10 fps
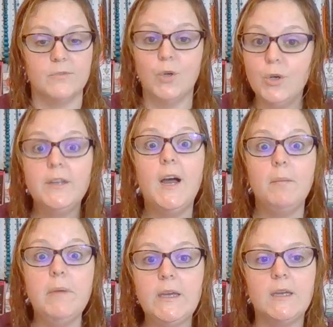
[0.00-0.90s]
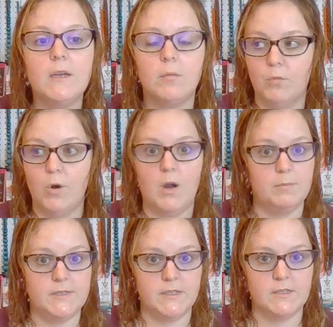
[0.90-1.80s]
Could not be more
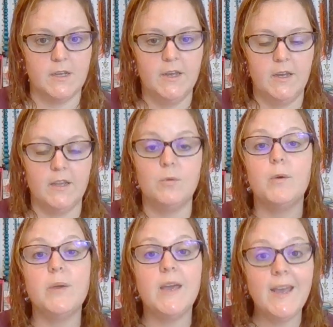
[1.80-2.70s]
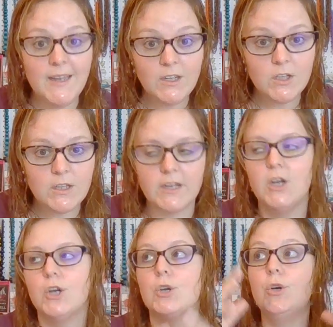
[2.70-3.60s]
opposite. And the way we handle it
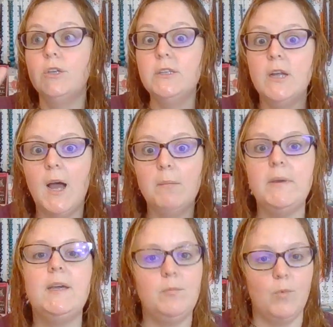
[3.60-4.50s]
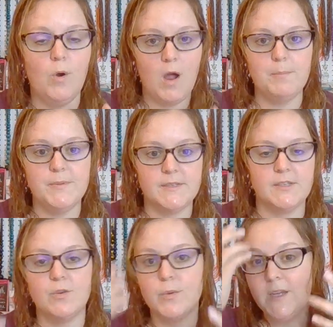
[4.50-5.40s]
could not be more
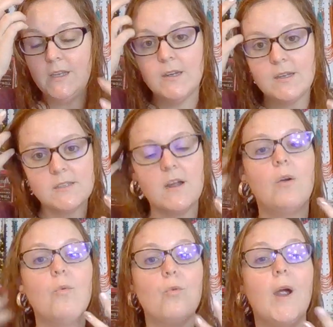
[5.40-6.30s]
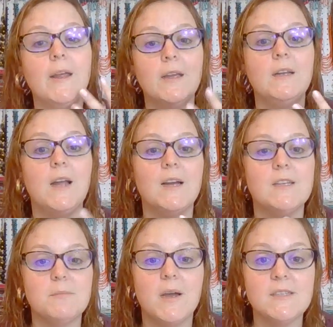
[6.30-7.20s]
opposite. So he does not
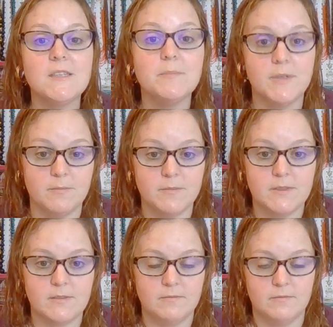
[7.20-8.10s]
recognize my symptoms.